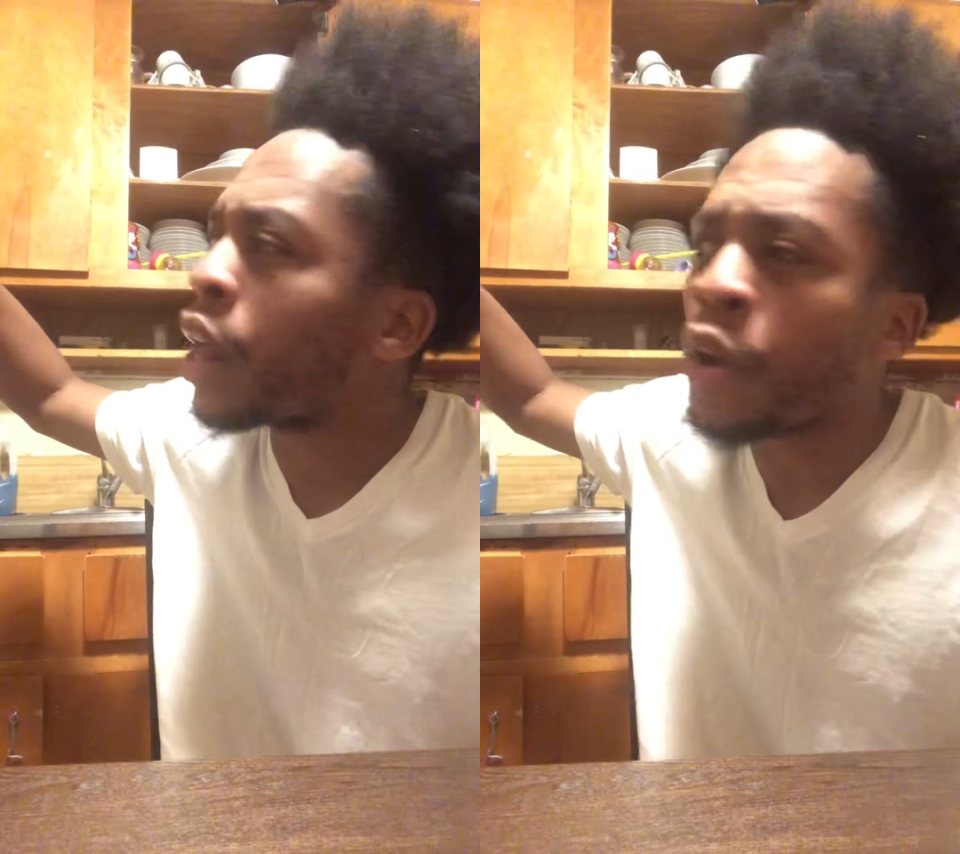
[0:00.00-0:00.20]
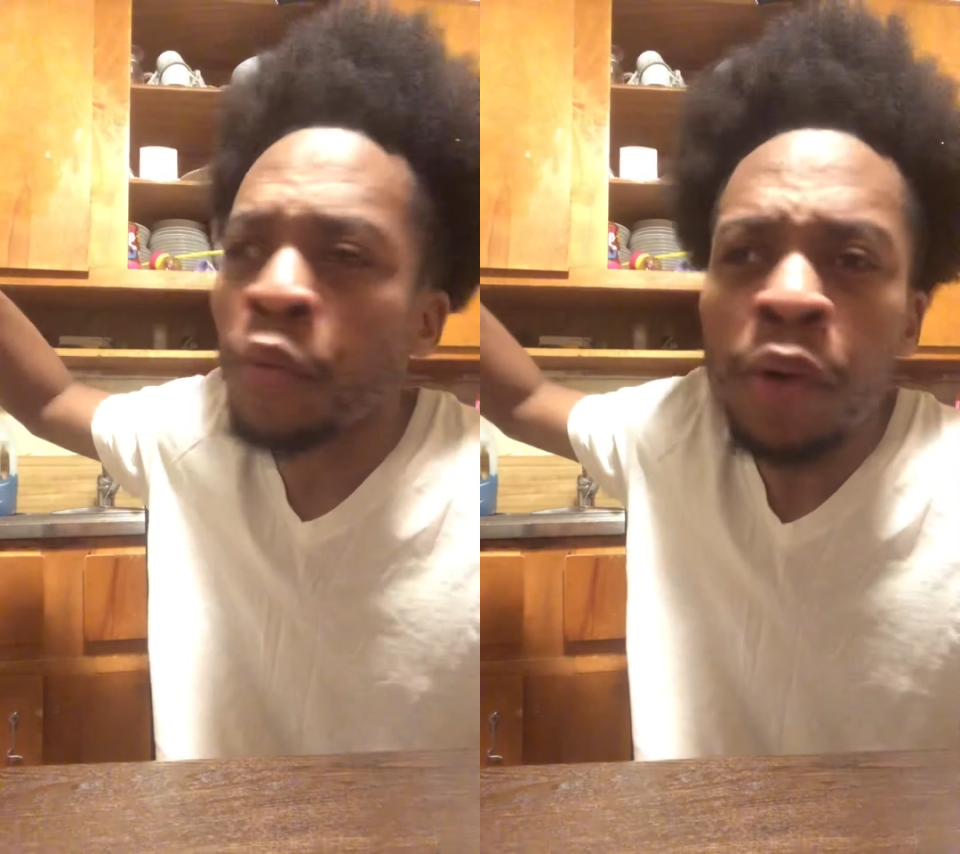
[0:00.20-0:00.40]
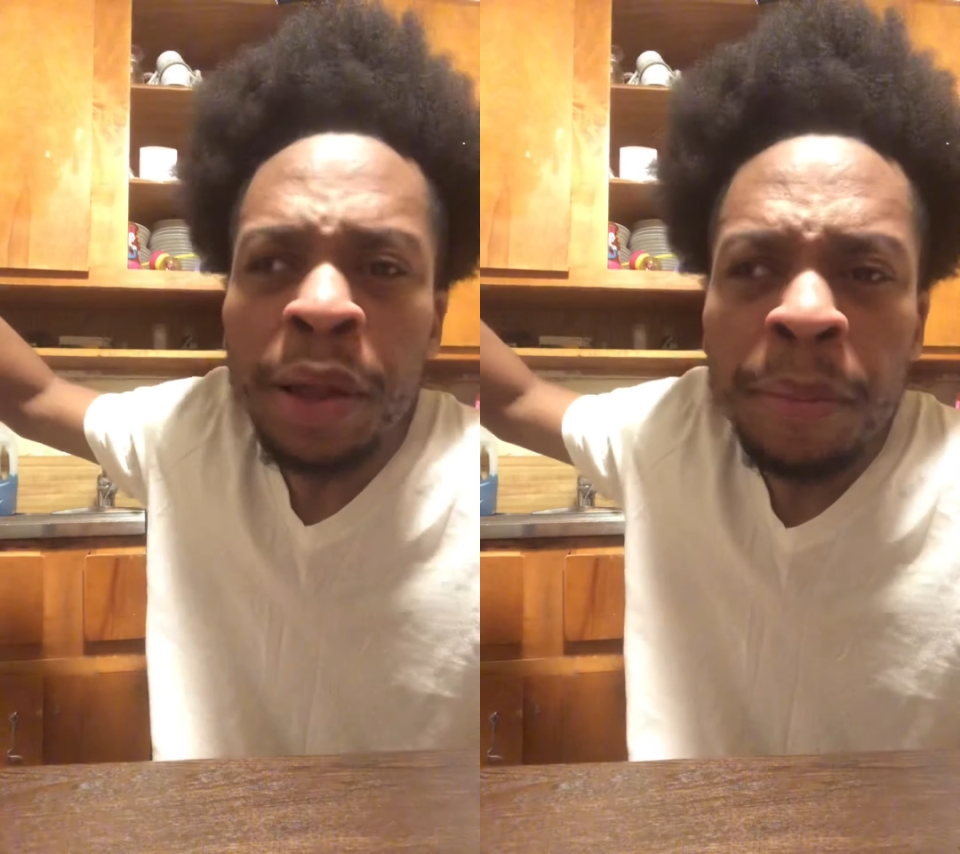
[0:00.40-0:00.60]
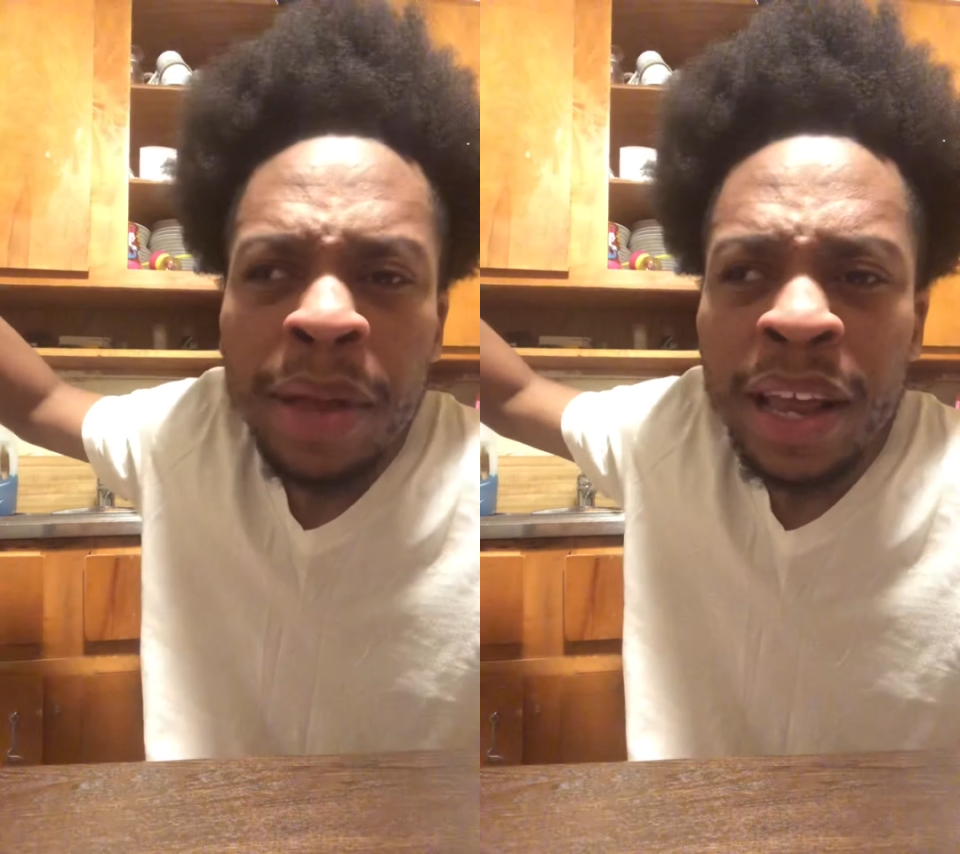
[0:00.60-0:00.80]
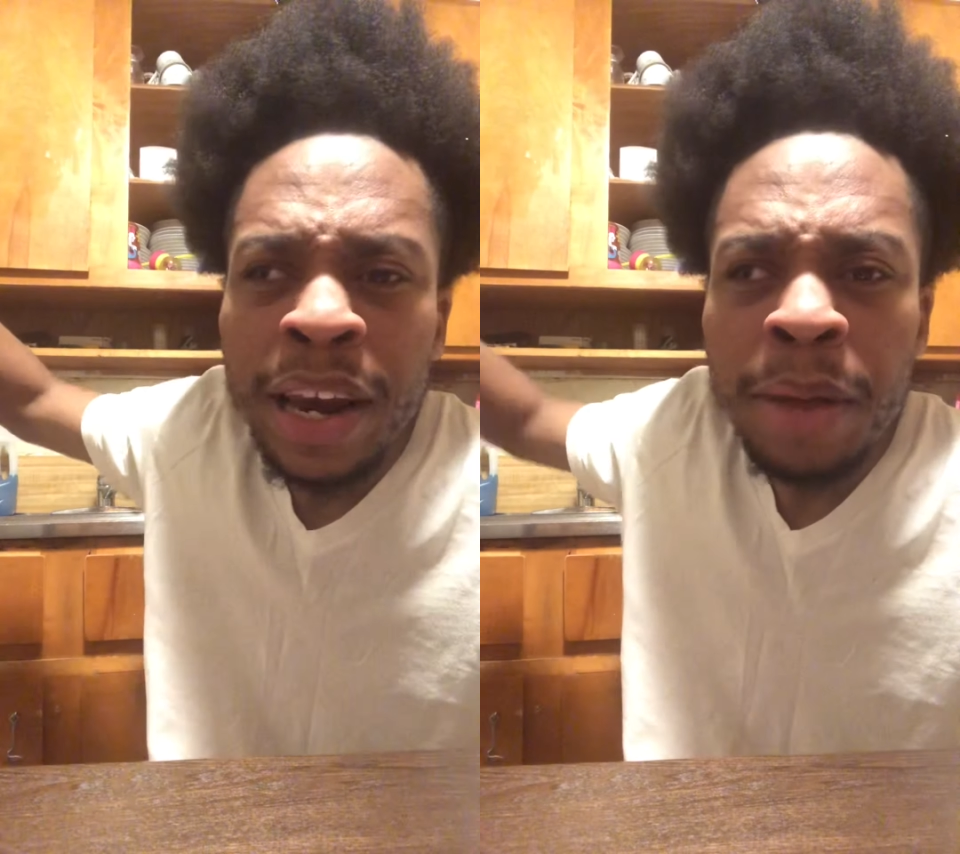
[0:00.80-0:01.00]
in a white
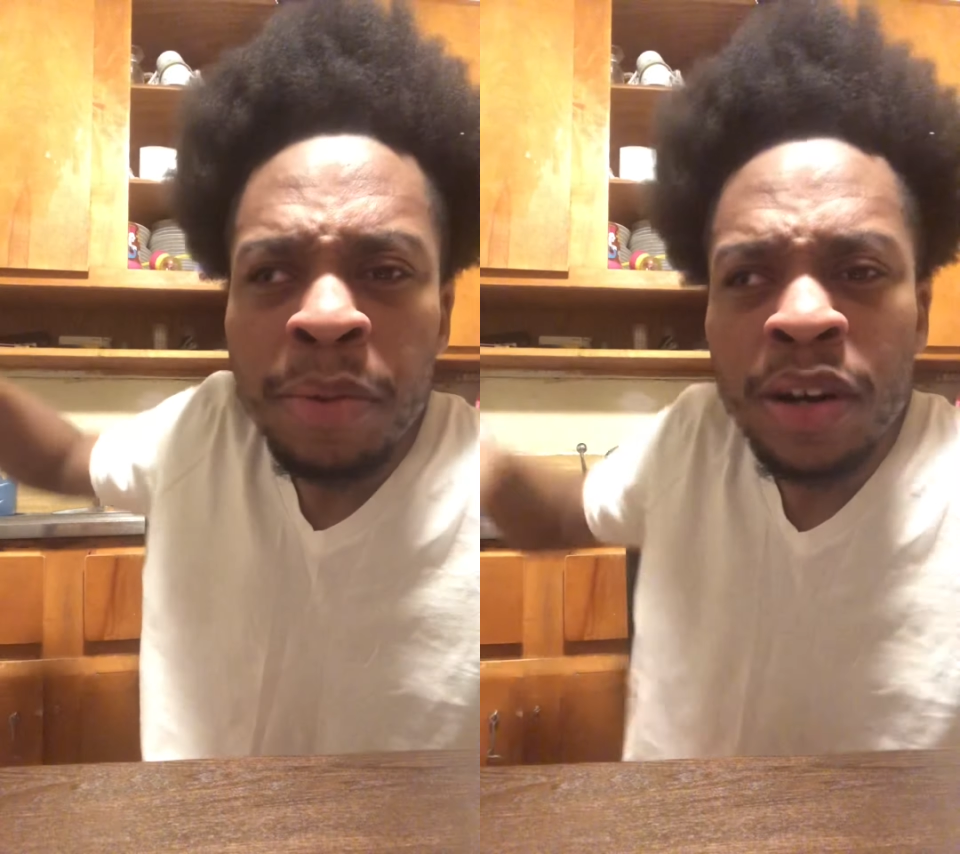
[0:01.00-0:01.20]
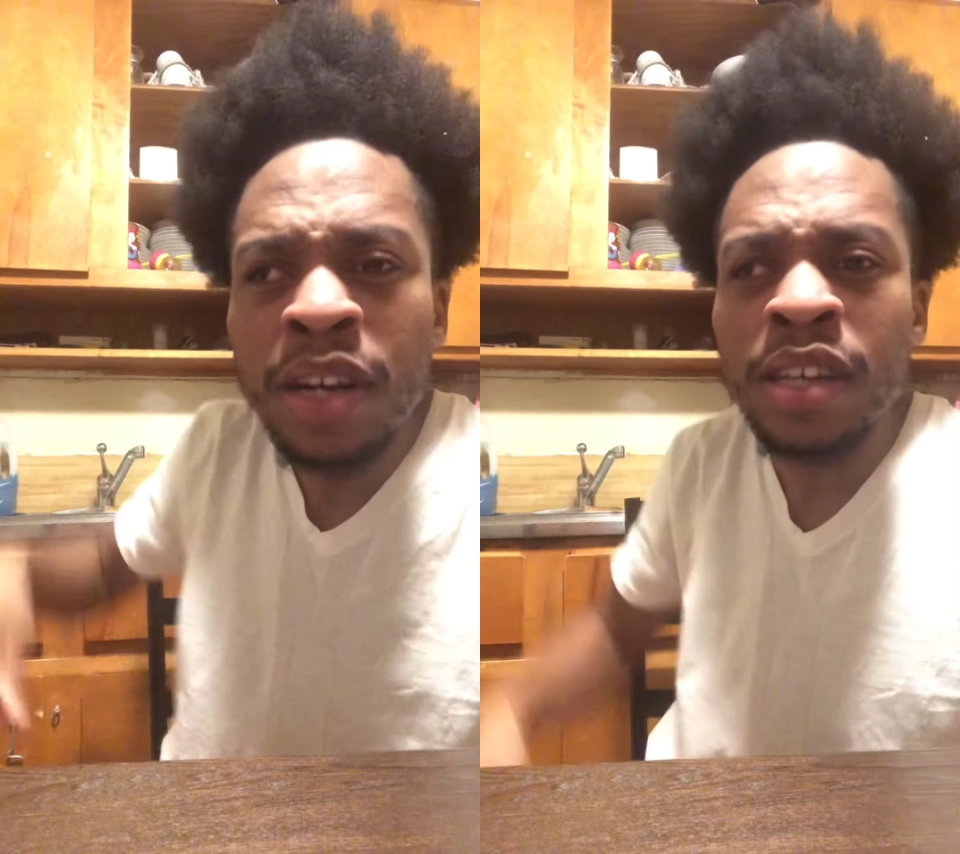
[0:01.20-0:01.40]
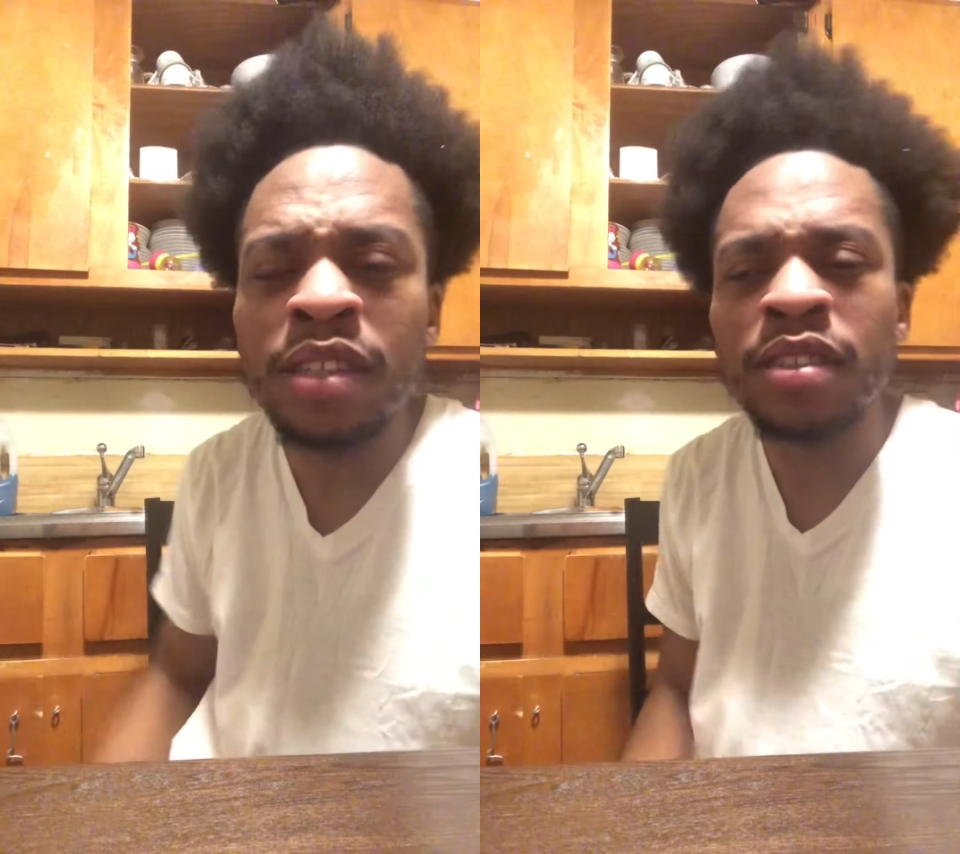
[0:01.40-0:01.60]
man neighborhood.